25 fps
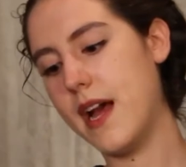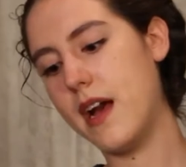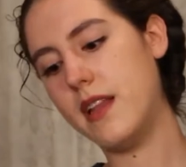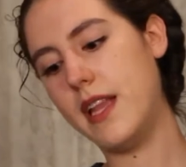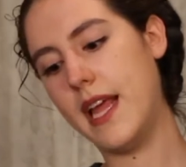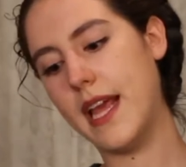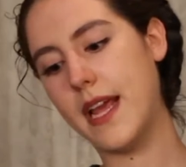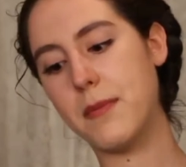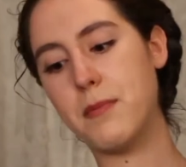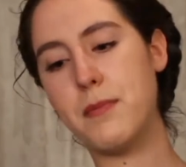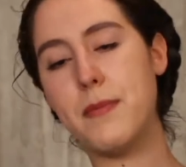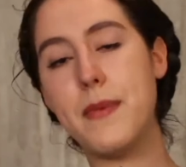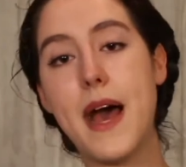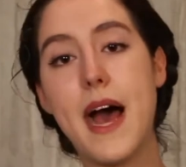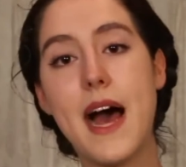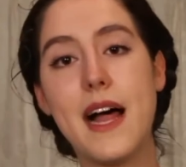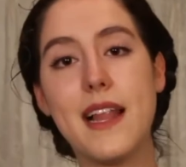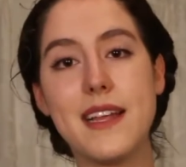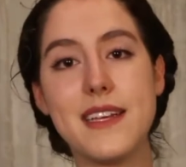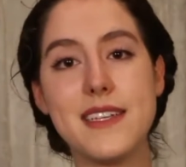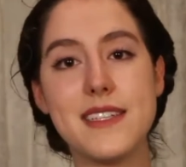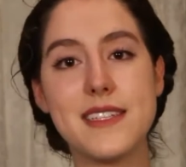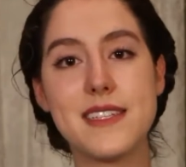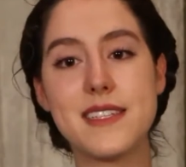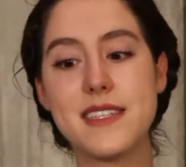out like
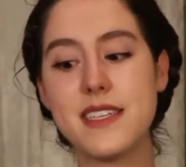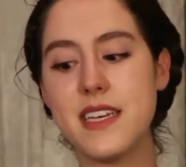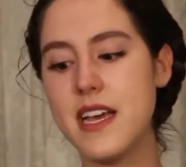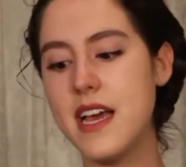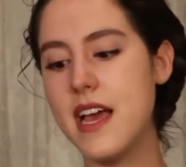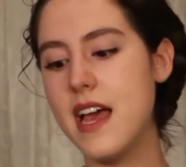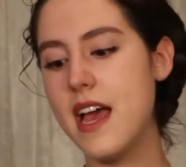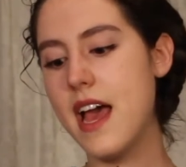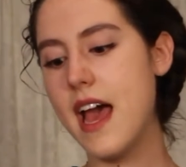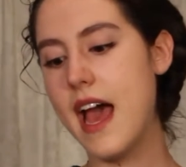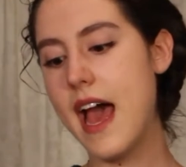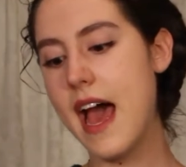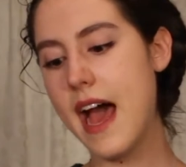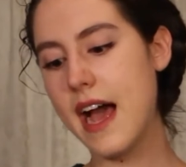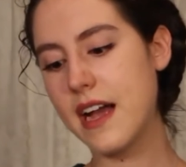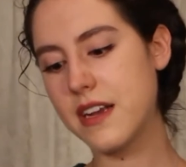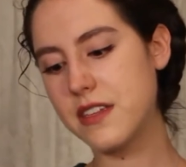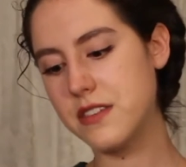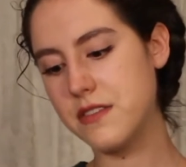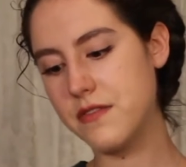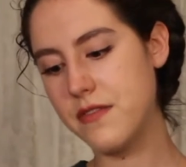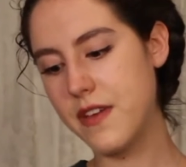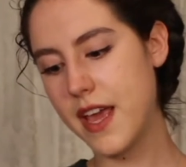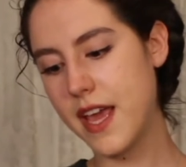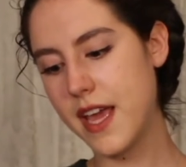balance,
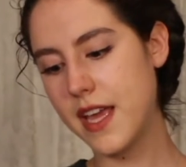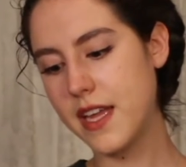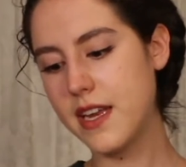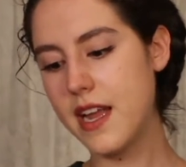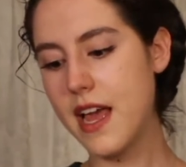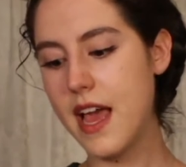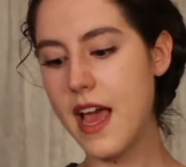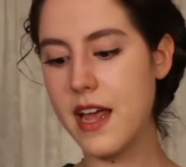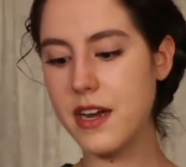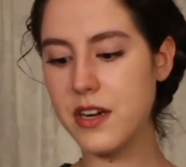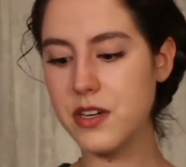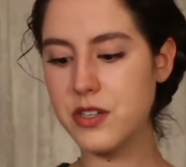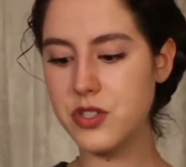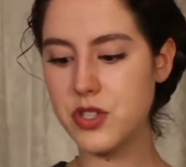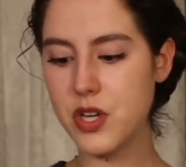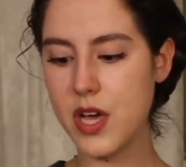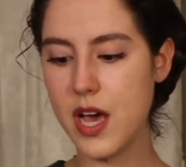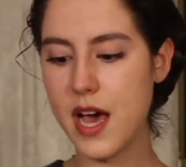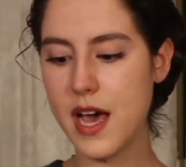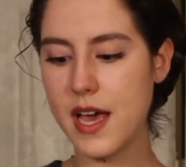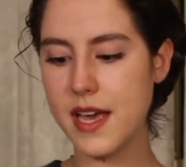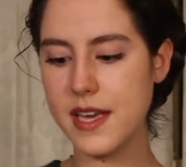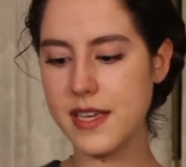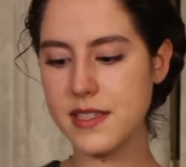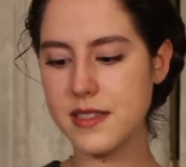activate,
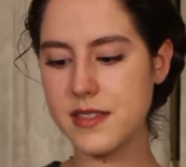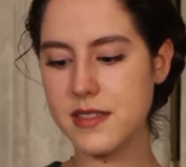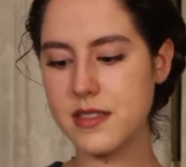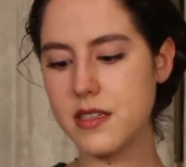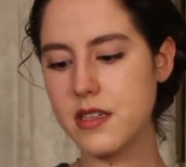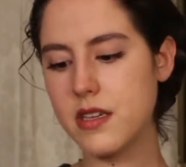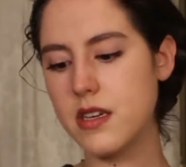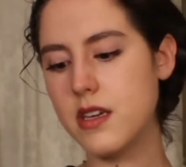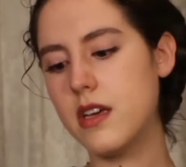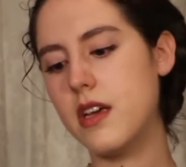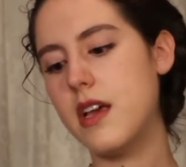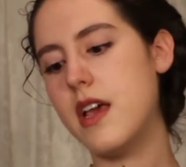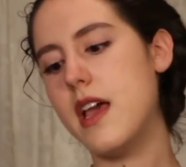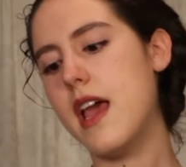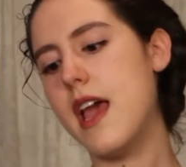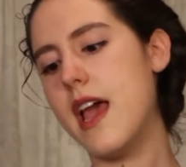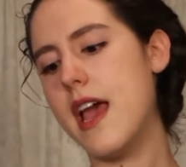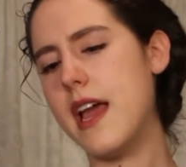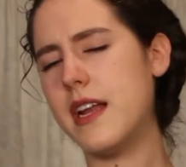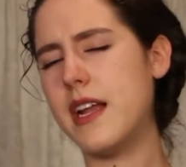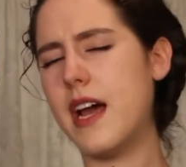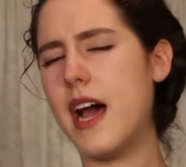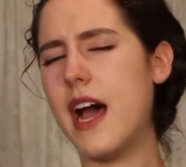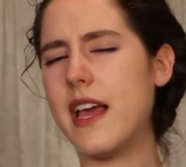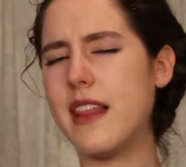energize,
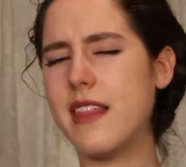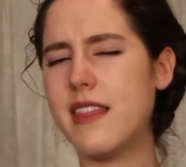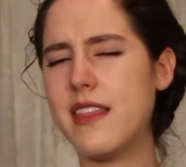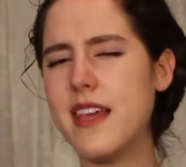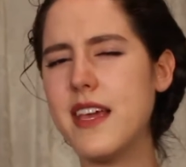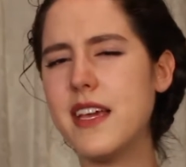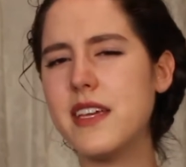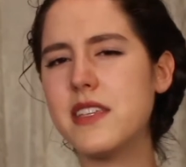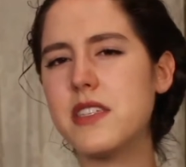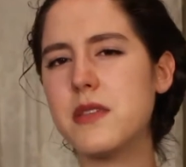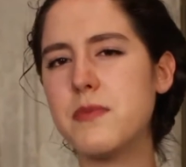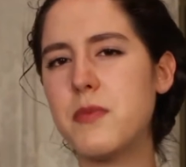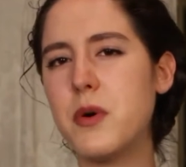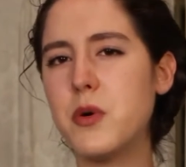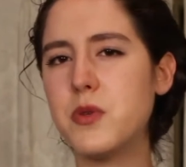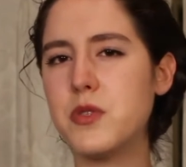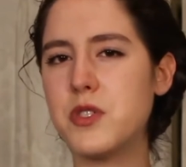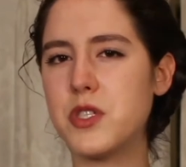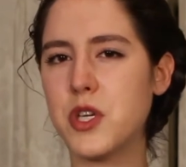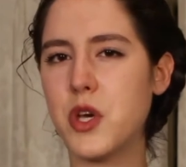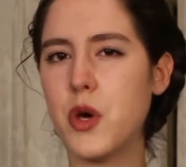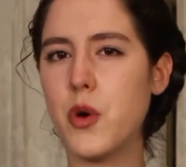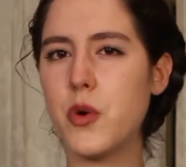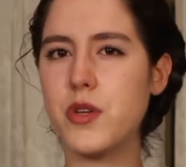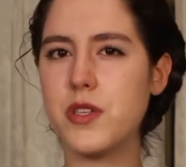and I think it's supposed
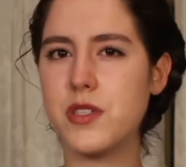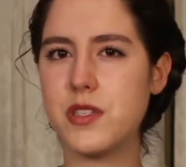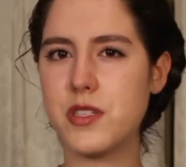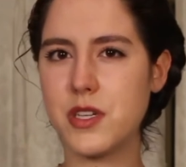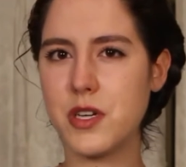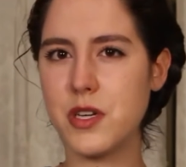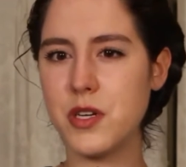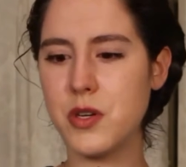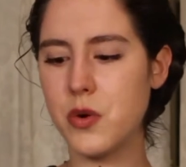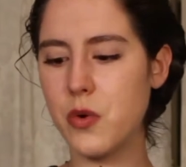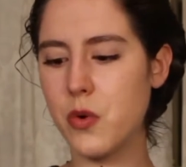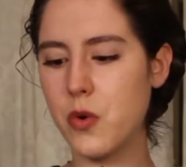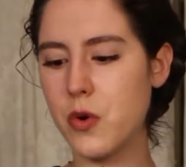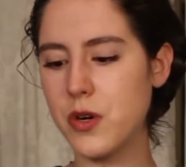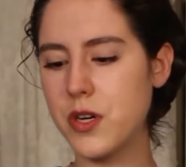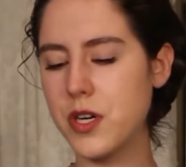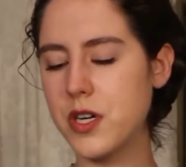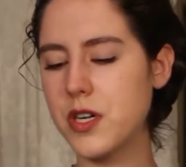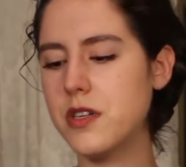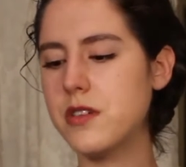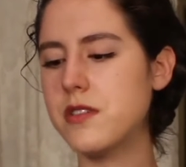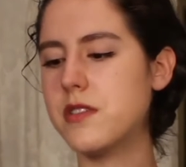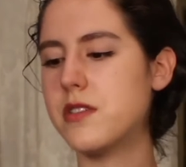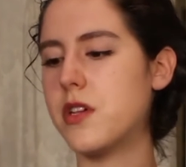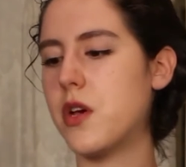to go in a certain
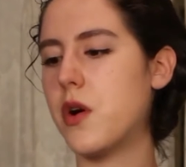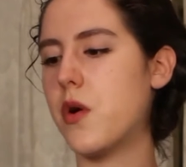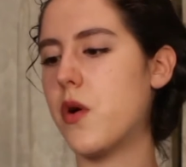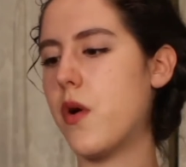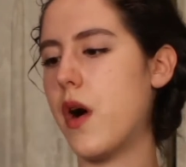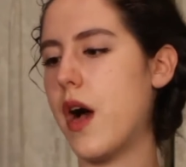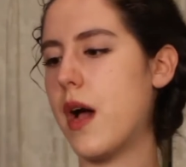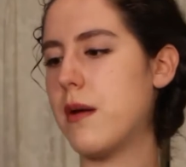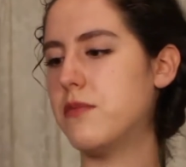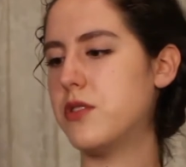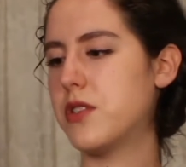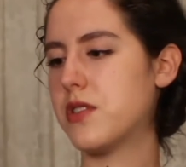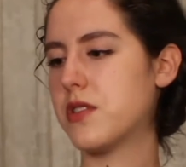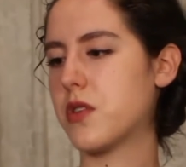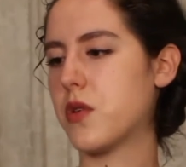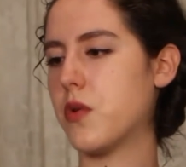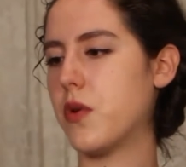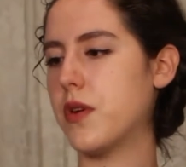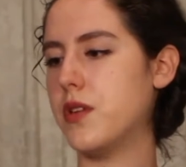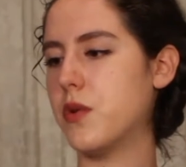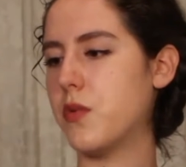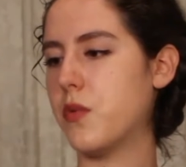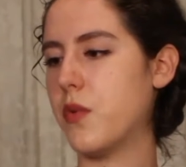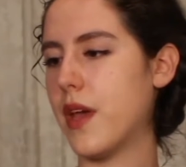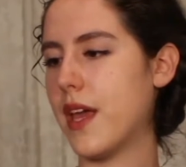order, so I'm just
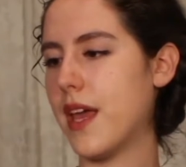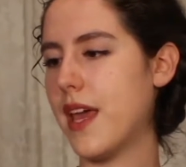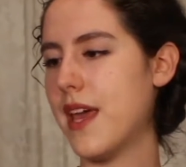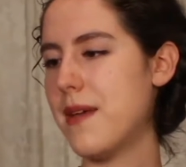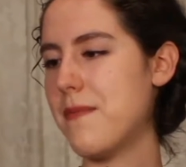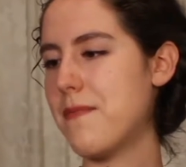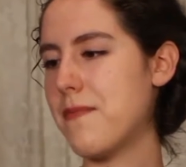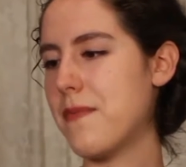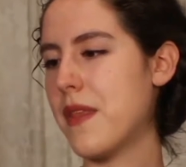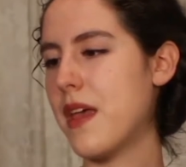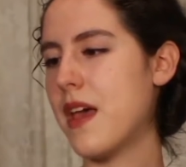going to wing it.